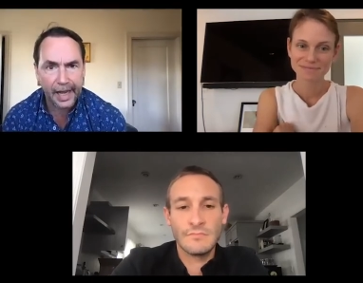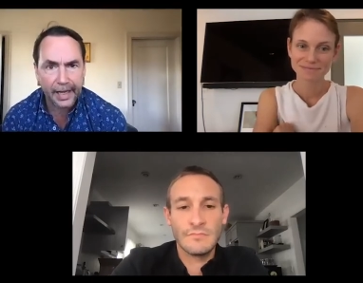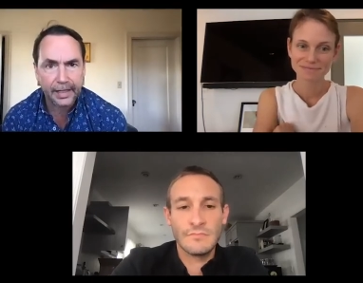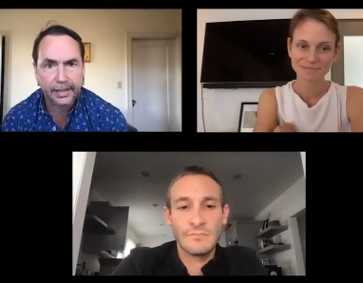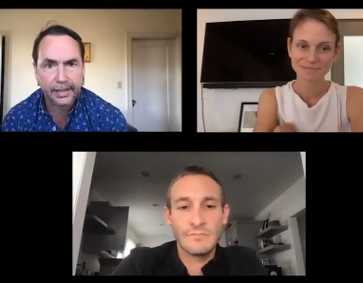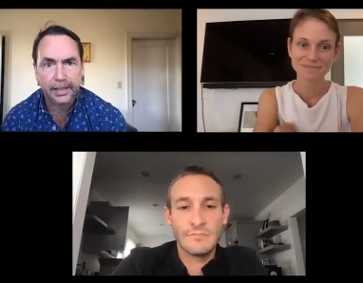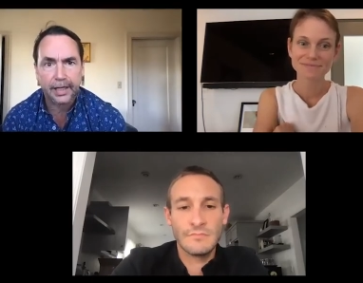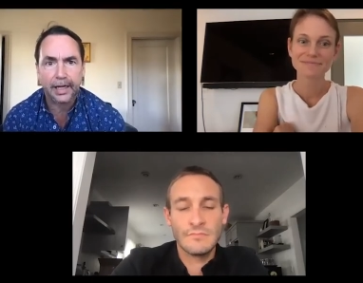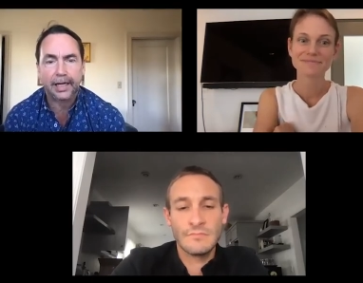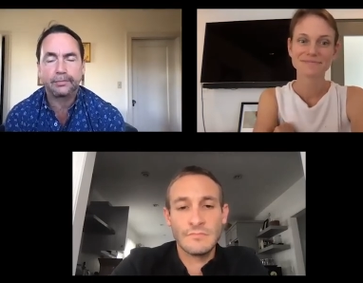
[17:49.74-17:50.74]
Speaker 1: Eight.
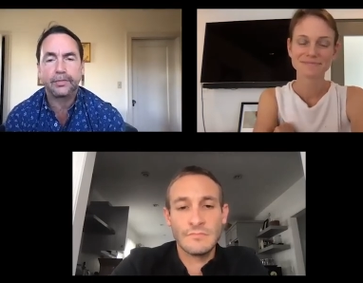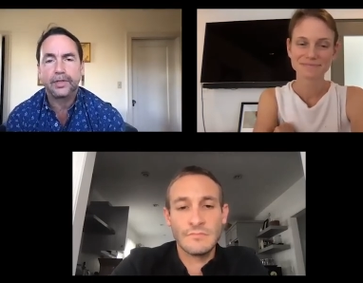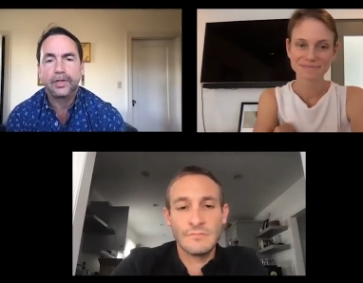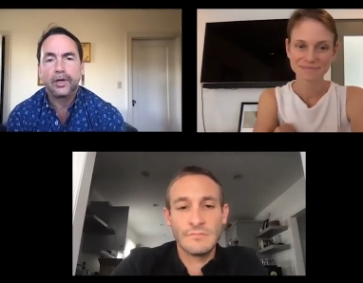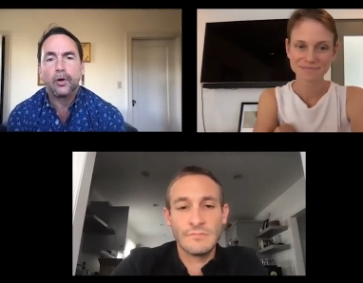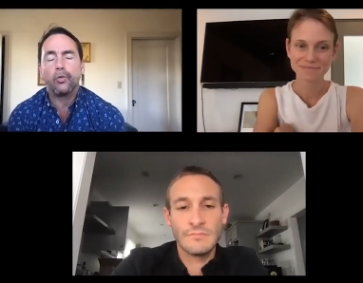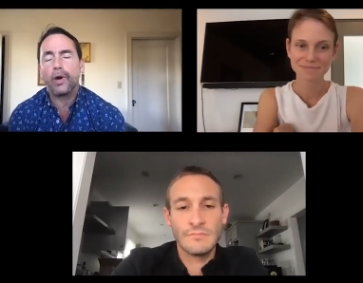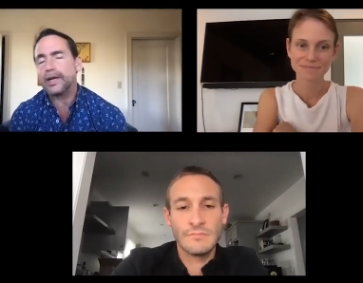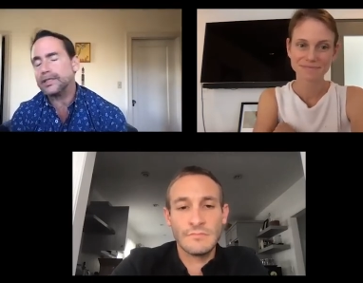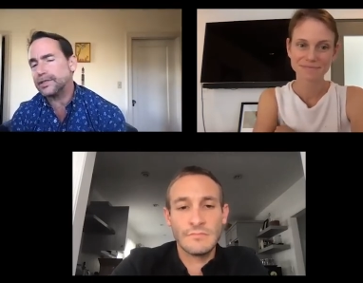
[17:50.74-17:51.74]
Um,
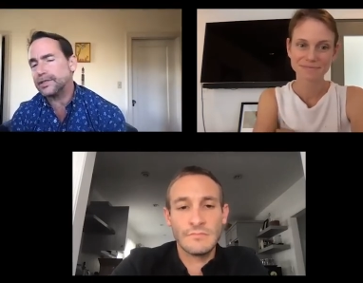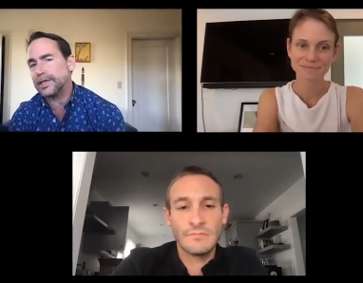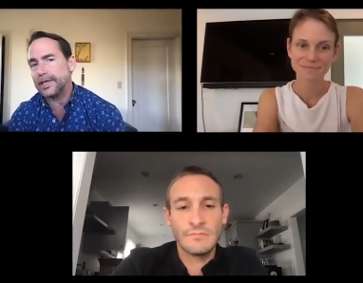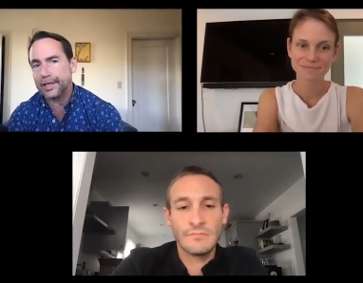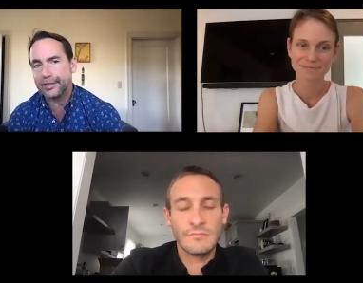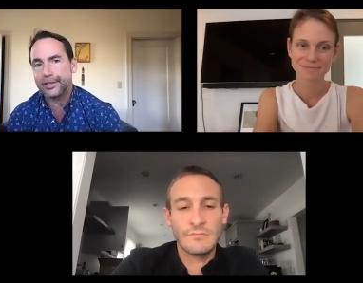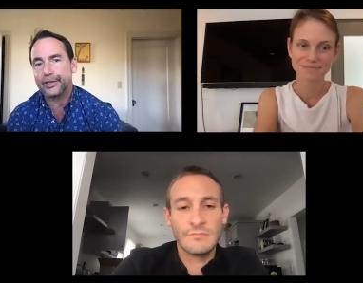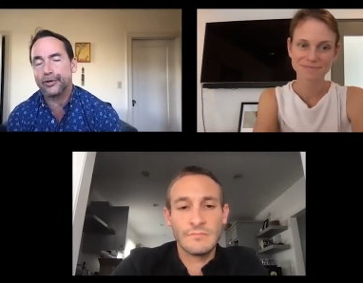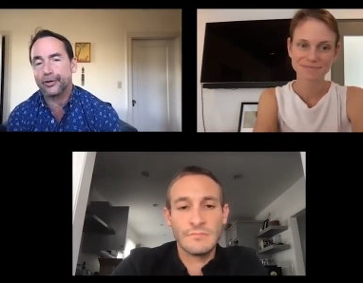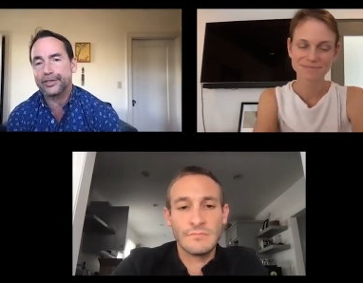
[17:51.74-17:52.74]
what is the key to
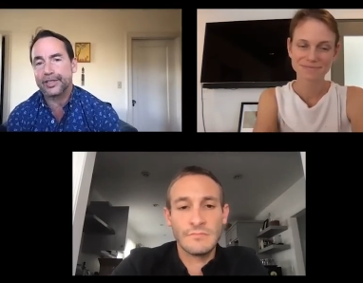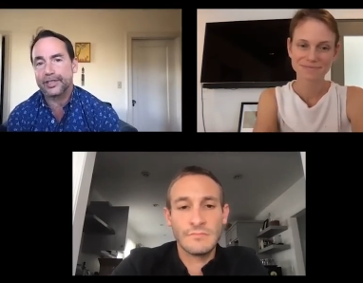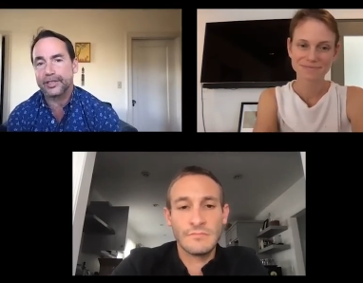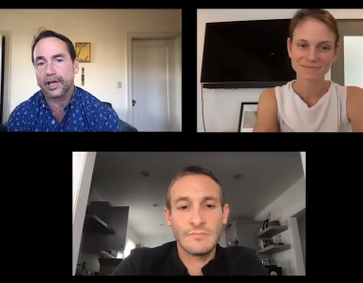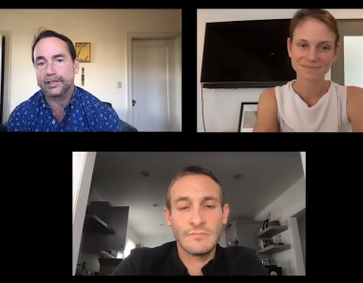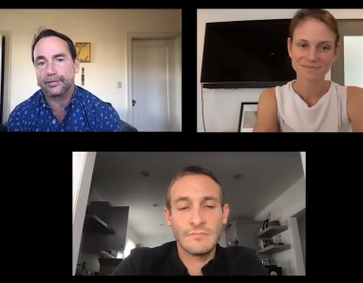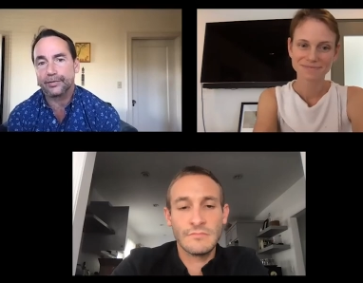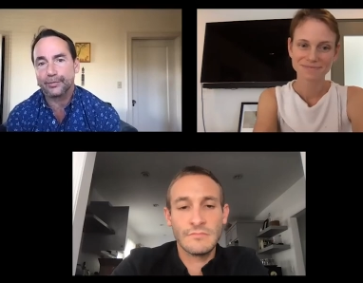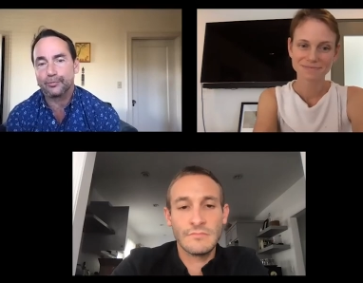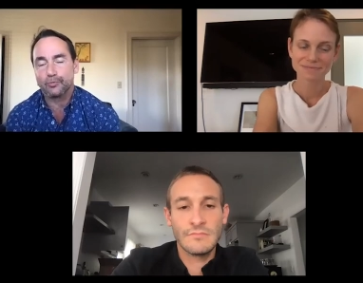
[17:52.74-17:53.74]
your success of
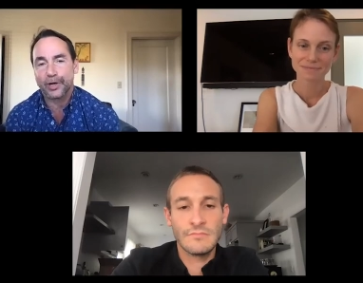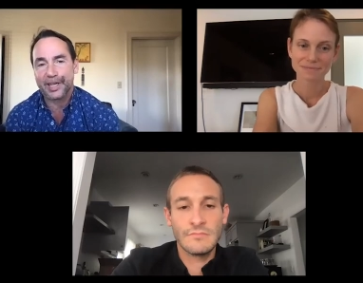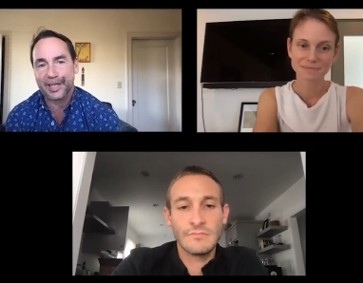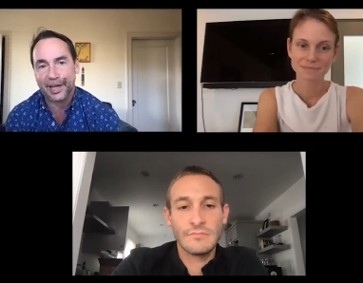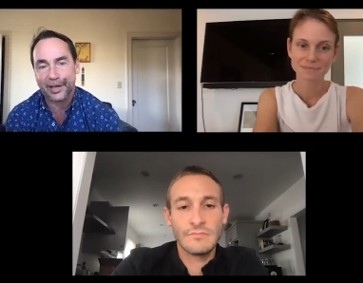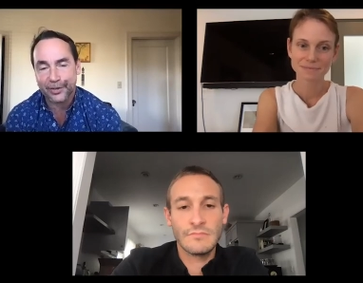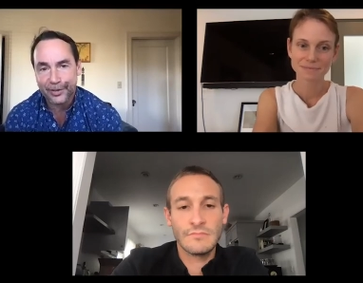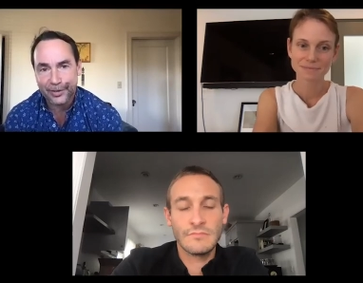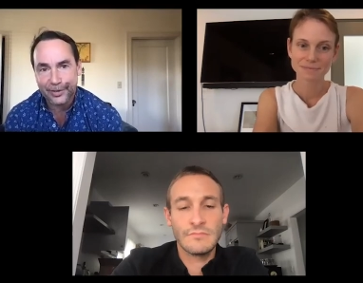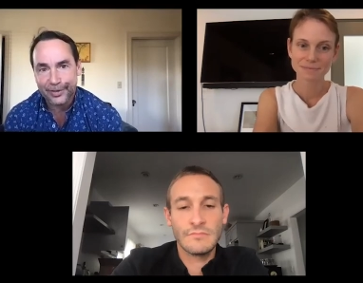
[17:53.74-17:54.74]
working together?
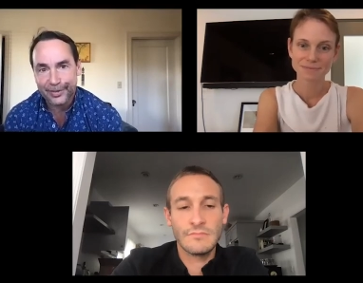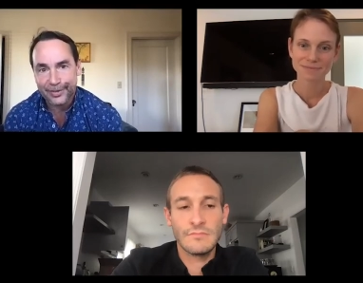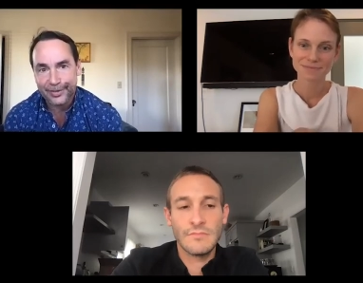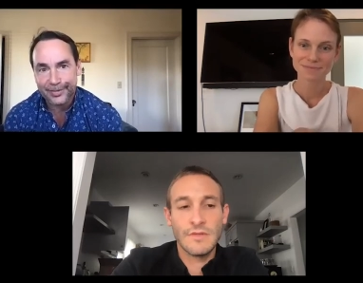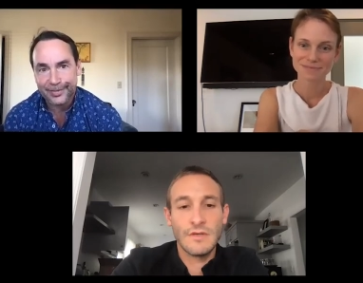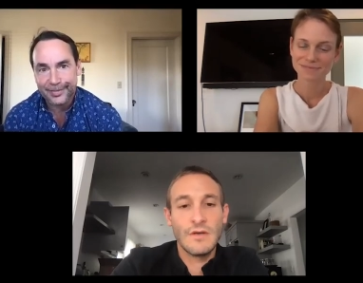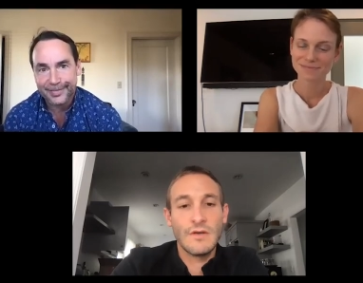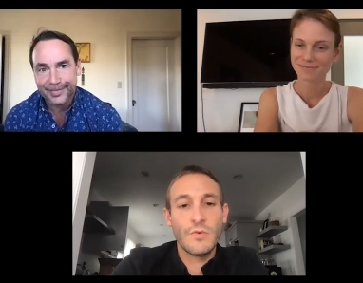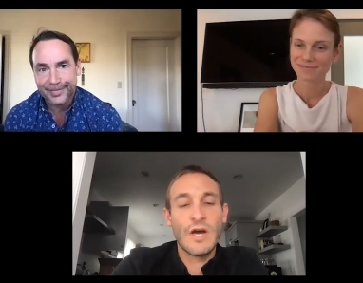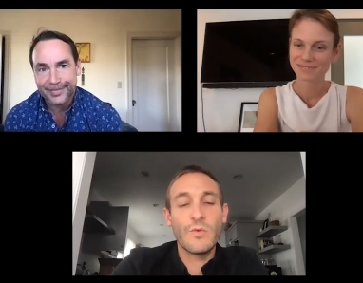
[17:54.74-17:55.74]

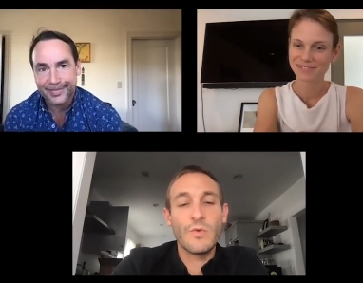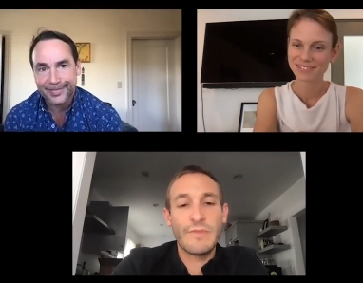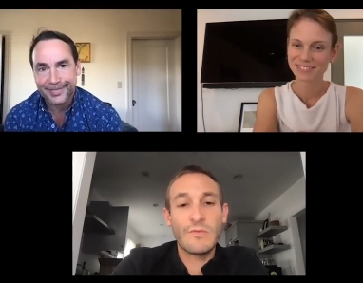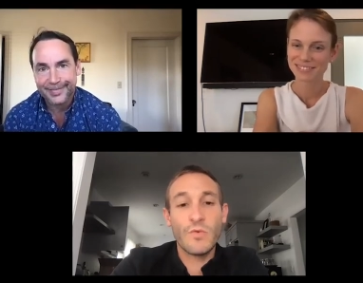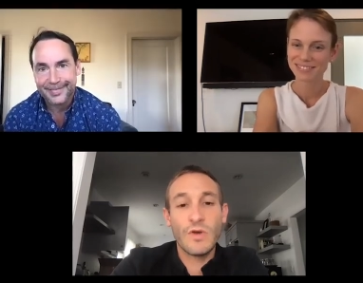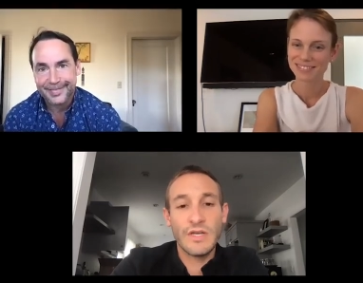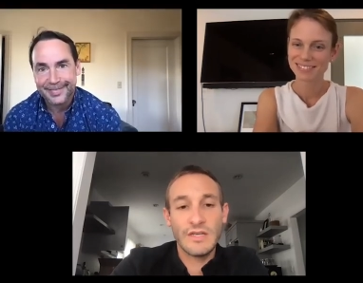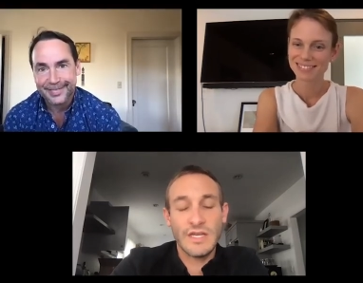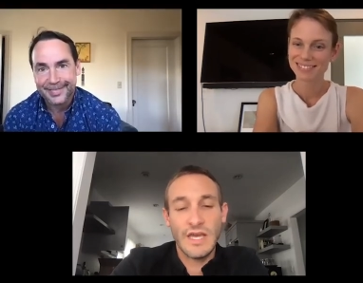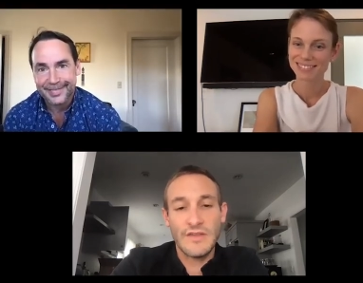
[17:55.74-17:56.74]
Speaker 2: Well, we've been
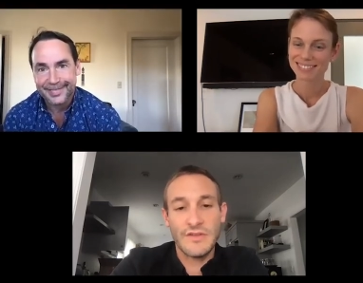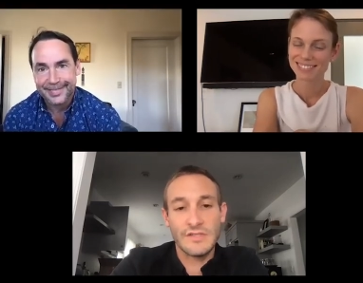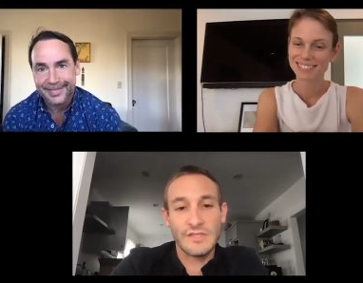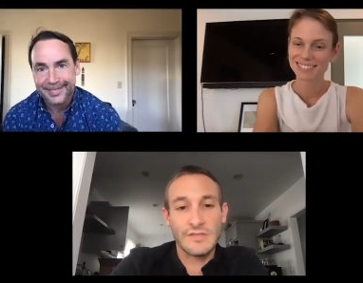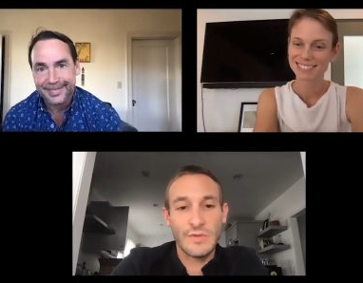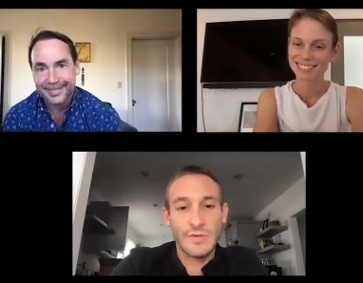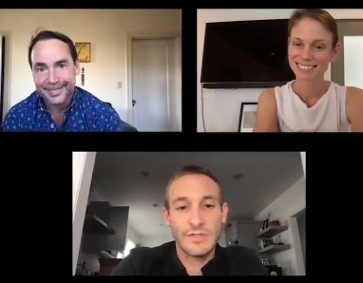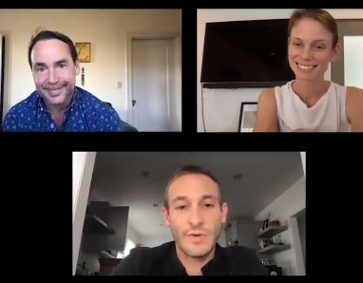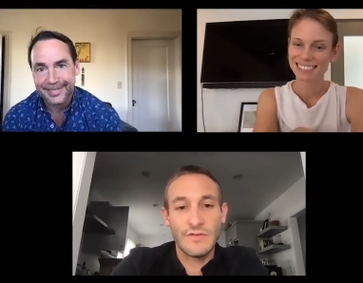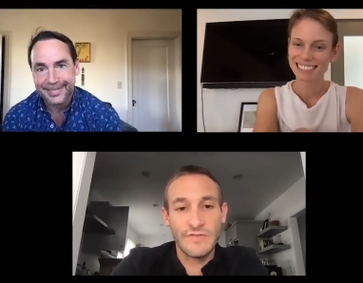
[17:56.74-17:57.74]
working together since we were
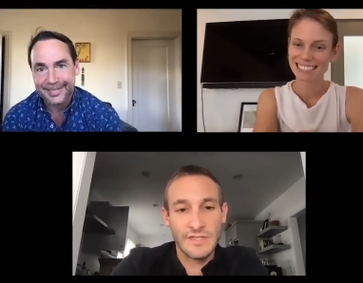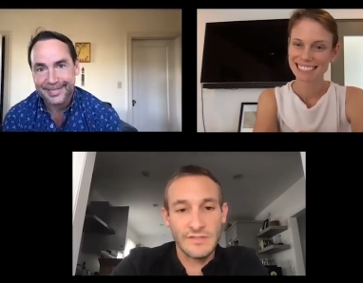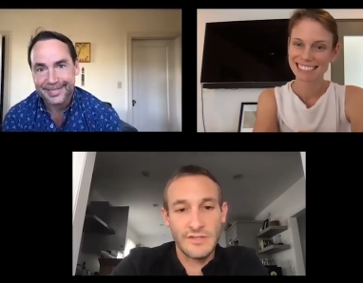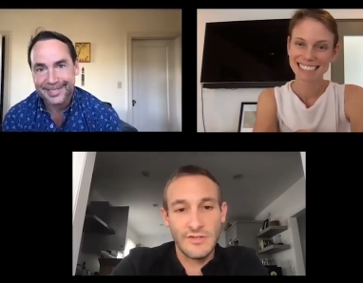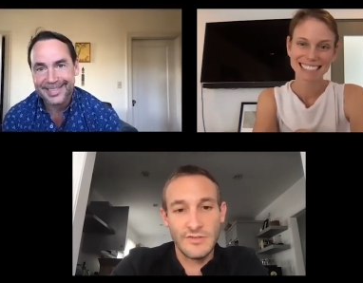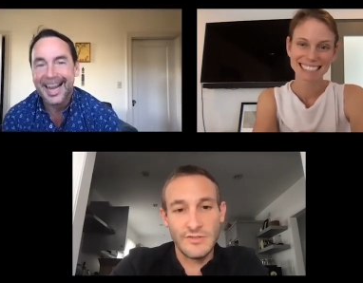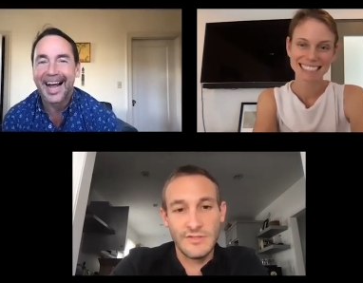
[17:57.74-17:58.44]
12 years old.